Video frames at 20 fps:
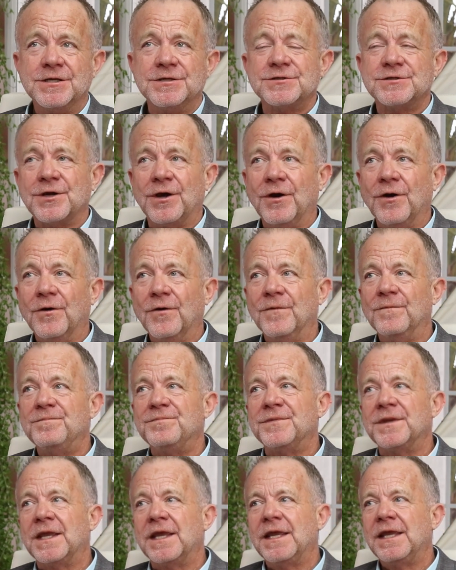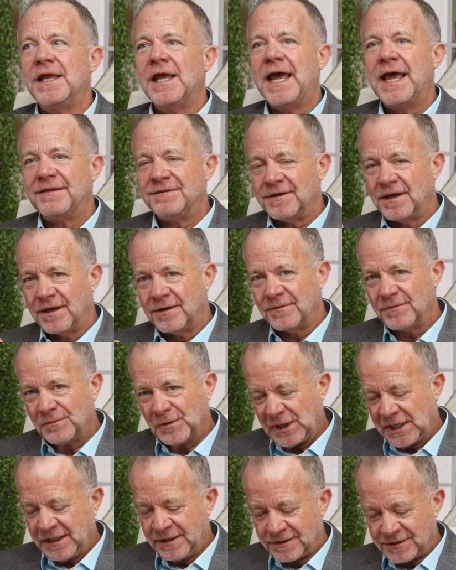so
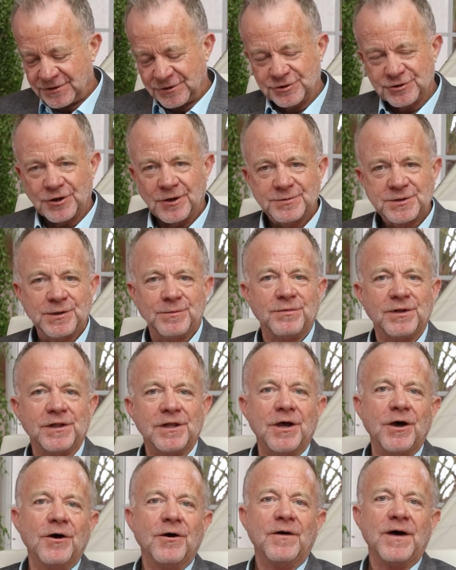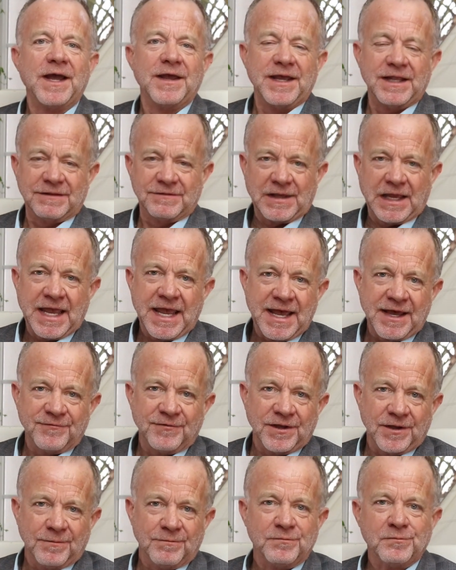in the description below, I have
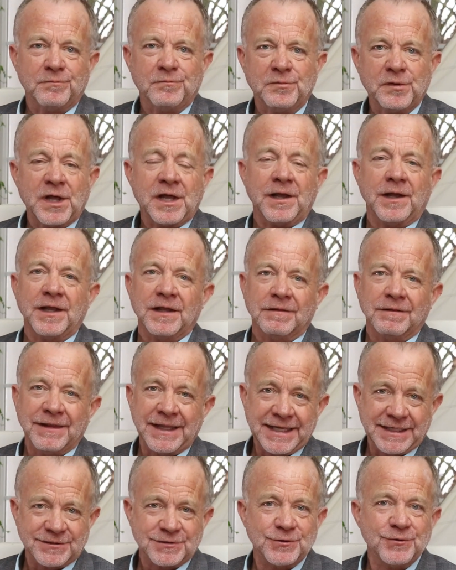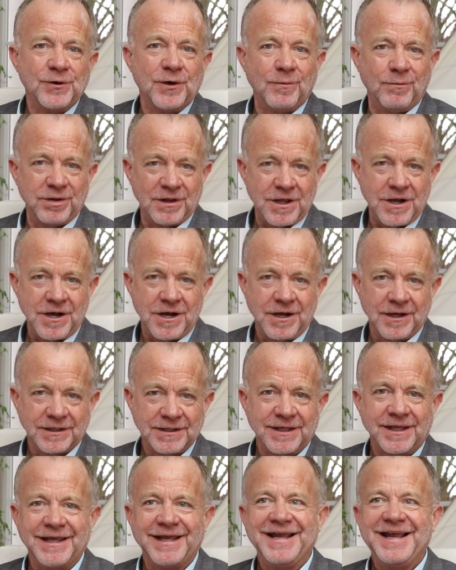a link to a blog,